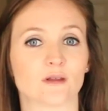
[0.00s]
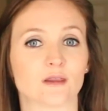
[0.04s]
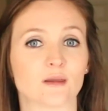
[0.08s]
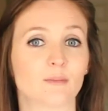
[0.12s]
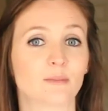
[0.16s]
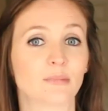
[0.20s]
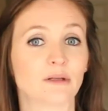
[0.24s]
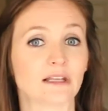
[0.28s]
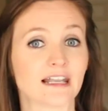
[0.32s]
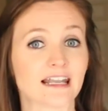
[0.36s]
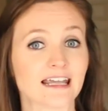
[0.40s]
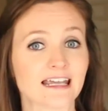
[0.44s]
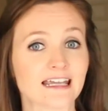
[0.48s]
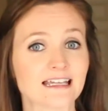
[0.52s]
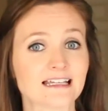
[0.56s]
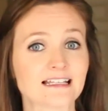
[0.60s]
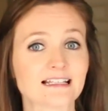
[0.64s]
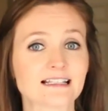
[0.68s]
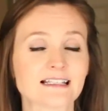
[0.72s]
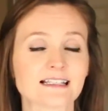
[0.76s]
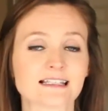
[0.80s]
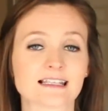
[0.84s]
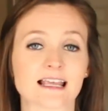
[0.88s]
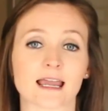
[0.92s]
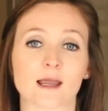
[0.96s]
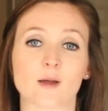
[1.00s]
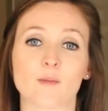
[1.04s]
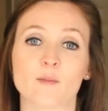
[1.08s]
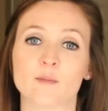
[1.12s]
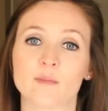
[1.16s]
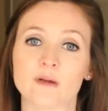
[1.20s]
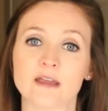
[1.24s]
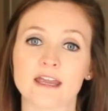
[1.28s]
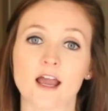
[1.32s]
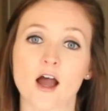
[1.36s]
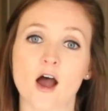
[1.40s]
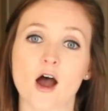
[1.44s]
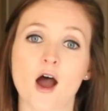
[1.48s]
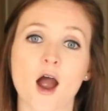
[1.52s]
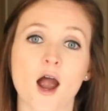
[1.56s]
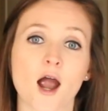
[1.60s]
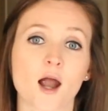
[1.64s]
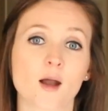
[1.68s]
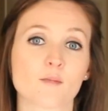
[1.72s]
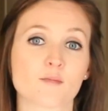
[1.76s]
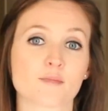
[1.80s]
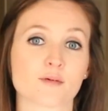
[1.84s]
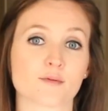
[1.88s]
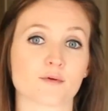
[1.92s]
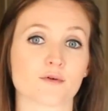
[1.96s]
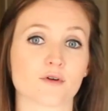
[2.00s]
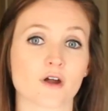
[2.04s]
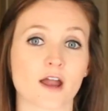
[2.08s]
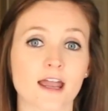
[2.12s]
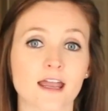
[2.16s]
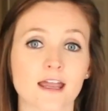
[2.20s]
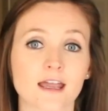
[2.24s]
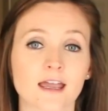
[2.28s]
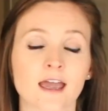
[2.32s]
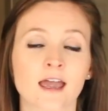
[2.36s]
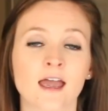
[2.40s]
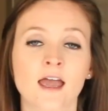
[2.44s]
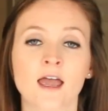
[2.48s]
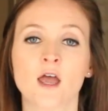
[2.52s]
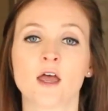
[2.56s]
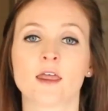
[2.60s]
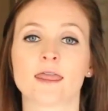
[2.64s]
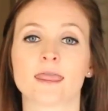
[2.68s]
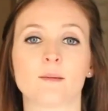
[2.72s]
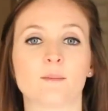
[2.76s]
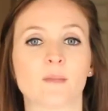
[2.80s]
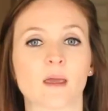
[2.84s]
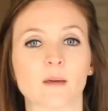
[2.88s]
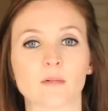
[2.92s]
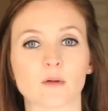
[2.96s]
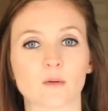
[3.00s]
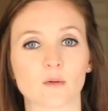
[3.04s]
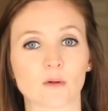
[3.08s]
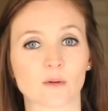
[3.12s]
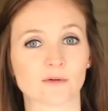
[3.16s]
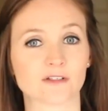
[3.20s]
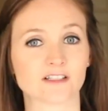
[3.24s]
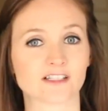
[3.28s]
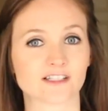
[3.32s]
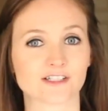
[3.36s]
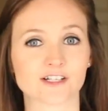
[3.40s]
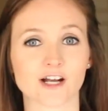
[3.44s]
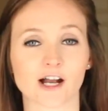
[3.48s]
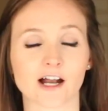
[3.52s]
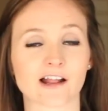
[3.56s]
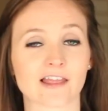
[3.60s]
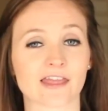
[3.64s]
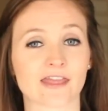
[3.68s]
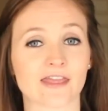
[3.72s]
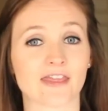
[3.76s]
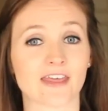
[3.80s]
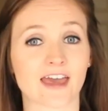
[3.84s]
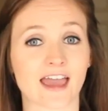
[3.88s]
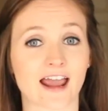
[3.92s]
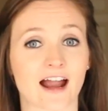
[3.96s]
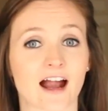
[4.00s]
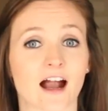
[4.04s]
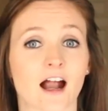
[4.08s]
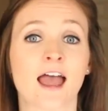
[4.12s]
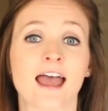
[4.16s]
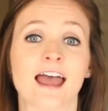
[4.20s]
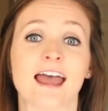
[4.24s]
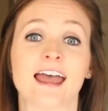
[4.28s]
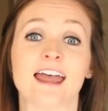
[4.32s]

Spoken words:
with blends like BR, break, then maybe we would start there.